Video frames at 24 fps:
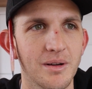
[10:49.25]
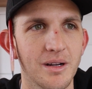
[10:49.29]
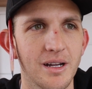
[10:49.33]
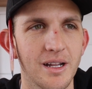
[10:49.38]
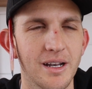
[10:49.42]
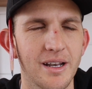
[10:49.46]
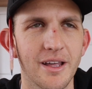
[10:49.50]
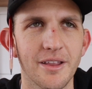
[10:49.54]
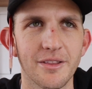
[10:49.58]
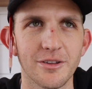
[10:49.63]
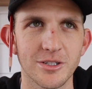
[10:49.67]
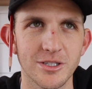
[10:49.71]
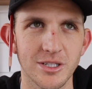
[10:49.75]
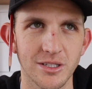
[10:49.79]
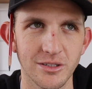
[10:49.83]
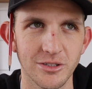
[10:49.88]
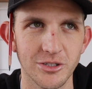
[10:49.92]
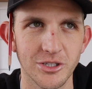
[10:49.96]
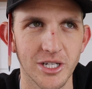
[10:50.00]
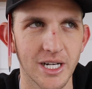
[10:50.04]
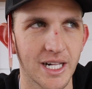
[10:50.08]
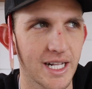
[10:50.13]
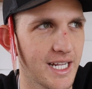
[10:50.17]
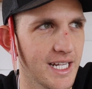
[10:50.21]
Another
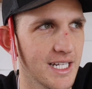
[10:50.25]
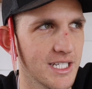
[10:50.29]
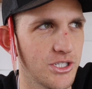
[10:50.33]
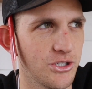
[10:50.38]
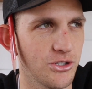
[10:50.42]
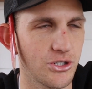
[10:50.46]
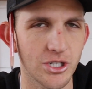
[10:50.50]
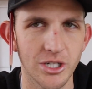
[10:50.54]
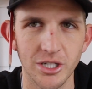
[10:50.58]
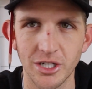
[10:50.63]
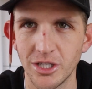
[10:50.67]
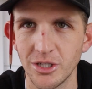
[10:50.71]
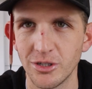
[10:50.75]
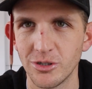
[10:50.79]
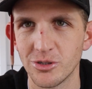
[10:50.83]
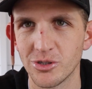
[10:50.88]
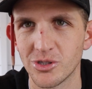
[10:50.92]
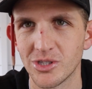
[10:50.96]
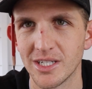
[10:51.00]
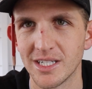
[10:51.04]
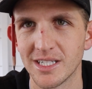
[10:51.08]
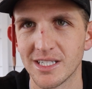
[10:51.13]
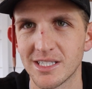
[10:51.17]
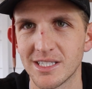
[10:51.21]
solution I guess you could
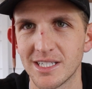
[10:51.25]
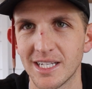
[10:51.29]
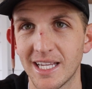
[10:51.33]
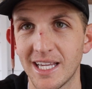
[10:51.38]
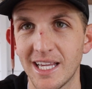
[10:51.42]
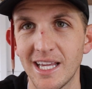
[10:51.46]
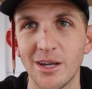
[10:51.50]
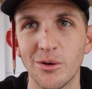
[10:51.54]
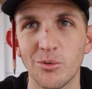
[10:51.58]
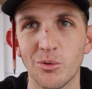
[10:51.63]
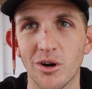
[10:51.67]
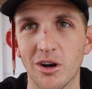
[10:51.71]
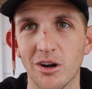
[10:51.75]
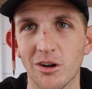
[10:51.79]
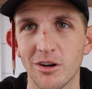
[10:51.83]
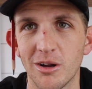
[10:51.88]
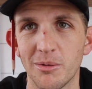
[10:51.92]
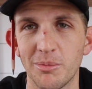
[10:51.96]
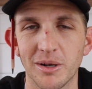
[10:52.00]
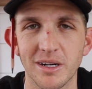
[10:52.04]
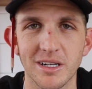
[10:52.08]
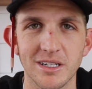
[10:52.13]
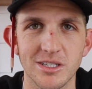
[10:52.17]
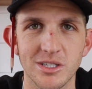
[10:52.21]
use is to heat water
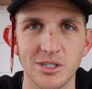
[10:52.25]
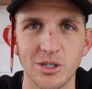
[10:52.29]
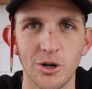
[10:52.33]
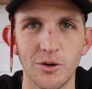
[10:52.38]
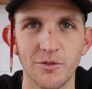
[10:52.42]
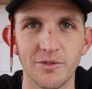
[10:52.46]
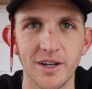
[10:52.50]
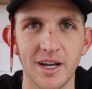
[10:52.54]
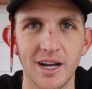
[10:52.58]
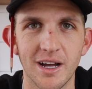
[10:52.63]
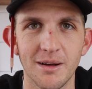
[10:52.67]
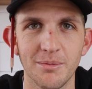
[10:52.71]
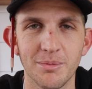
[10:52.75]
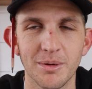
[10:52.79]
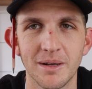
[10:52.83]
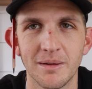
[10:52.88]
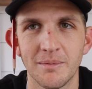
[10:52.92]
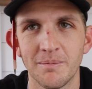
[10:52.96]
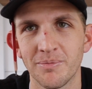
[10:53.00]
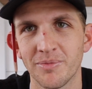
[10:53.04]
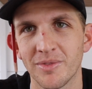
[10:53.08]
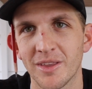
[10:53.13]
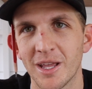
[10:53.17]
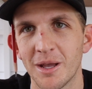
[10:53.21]
up on a stovetop,
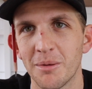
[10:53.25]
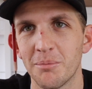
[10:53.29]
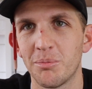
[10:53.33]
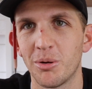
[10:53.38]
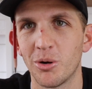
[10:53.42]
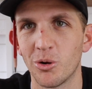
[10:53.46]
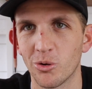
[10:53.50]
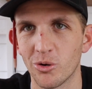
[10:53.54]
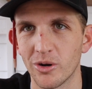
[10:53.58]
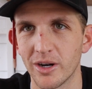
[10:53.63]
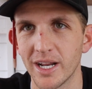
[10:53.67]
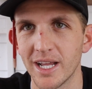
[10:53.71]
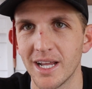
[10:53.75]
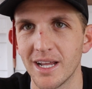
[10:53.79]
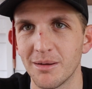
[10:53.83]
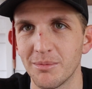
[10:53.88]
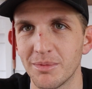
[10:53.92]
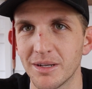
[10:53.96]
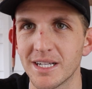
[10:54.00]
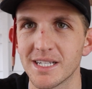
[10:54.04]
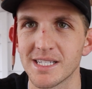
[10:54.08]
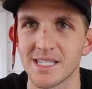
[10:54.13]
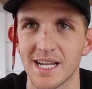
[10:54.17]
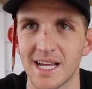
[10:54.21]
pour it in
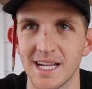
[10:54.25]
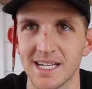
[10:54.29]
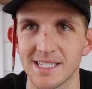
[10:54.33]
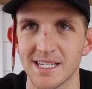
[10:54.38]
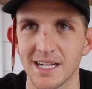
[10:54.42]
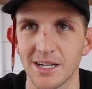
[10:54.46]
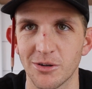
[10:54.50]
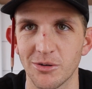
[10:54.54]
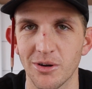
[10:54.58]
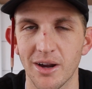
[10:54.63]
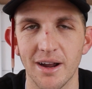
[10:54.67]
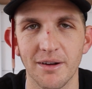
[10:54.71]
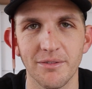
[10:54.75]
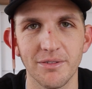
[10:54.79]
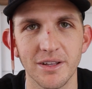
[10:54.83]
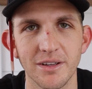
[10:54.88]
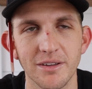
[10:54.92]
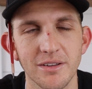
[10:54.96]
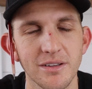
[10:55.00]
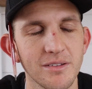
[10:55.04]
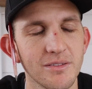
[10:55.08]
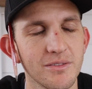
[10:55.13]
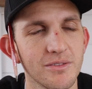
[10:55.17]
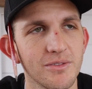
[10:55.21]
because it has that
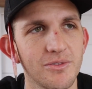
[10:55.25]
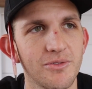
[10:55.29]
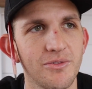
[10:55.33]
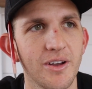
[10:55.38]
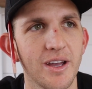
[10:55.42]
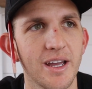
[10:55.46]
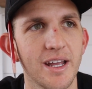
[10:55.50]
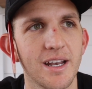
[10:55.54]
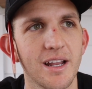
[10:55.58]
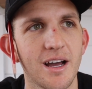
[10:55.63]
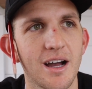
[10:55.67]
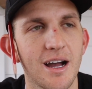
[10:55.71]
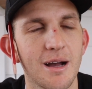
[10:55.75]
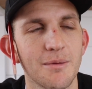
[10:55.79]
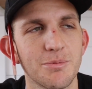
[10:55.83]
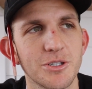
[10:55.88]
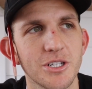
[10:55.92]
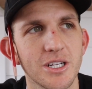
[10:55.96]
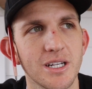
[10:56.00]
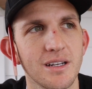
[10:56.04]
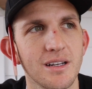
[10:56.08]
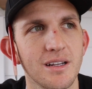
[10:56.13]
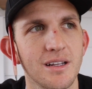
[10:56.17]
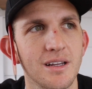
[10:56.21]
gravity fed
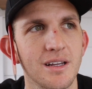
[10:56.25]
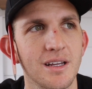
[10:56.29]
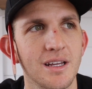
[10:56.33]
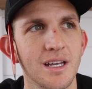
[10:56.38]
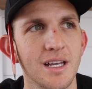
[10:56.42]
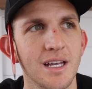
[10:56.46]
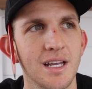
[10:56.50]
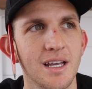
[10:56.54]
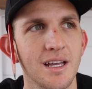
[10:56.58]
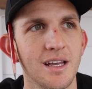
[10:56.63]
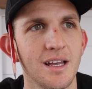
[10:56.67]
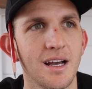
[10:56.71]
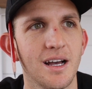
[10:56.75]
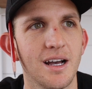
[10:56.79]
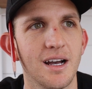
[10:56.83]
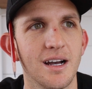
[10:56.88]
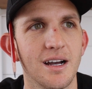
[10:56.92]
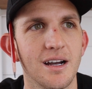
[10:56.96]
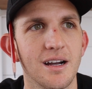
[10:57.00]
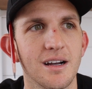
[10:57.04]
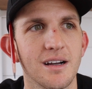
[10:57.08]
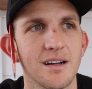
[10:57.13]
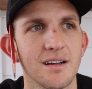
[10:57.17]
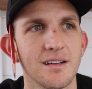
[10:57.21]
option,
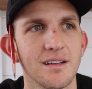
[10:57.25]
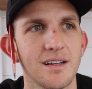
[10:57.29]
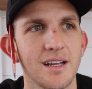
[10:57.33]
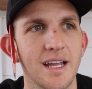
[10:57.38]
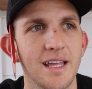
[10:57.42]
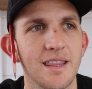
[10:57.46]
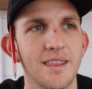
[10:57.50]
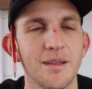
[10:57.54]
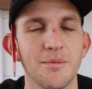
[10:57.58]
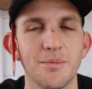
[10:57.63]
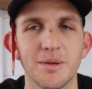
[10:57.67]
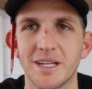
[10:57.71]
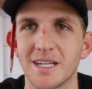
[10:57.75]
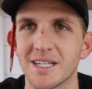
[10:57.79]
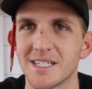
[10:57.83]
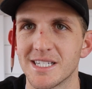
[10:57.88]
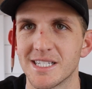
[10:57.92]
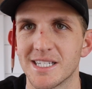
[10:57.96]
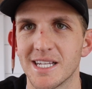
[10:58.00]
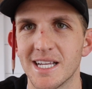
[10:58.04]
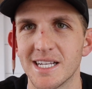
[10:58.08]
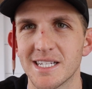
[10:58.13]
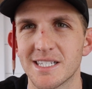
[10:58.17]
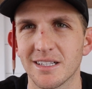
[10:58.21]
and then because
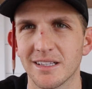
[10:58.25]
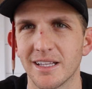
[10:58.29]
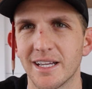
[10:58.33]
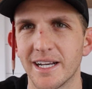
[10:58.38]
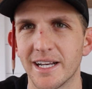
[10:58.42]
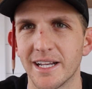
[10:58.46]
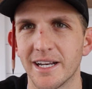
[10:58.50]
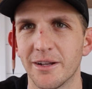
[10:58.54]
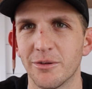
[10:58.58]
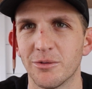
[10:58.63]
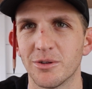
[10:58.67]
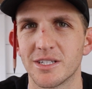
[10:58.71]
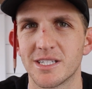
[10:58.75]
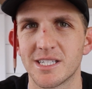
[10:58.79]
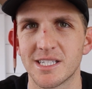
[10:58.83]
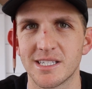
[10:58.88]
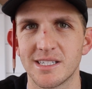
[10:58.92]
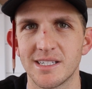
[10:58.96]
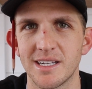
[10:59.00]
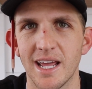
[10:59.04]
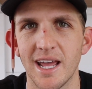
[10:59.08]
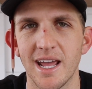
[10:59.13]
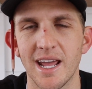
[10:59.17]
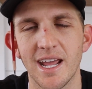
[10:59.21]
it's insulated it would
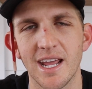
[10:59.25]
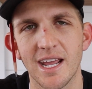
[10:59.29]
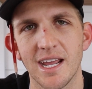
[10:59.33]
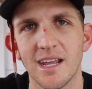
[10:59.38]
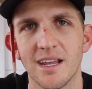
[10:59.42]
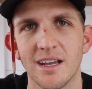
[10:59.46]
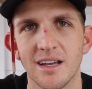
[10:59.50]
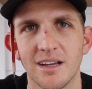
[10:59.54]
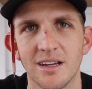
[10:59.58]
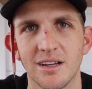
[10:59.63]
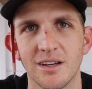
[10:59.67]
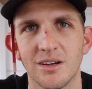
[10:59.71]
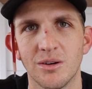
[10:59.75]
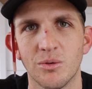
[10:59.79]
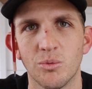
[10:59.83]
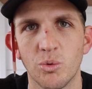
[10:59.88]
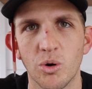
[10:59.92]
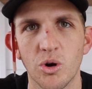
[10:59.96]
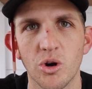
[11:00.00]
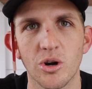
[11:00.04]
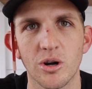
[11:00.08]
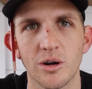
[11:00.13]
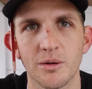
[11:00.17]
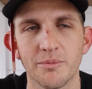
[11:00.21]
stay
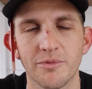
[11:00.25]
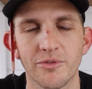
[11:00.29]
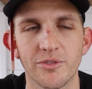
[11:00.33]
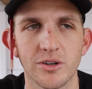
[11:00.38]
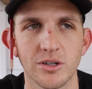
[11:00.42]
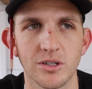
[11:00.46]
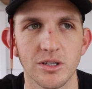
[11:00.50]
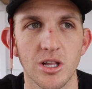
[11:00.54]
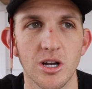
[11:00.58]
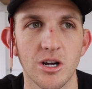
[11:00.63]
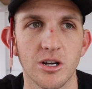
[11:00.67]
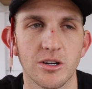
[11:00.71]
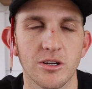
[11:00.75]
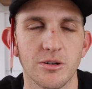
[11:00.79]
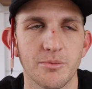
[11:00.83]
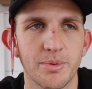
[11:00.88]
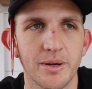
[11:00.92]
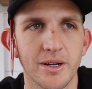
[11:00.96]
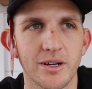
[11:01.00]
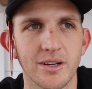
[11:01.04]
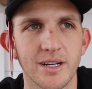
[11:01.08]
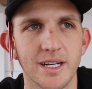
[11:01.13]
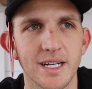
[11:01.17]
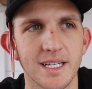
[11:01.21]
warm for a longer
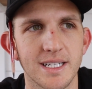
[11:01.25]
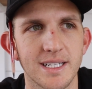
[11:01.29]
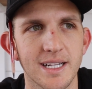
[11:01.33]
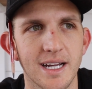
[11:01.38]
period of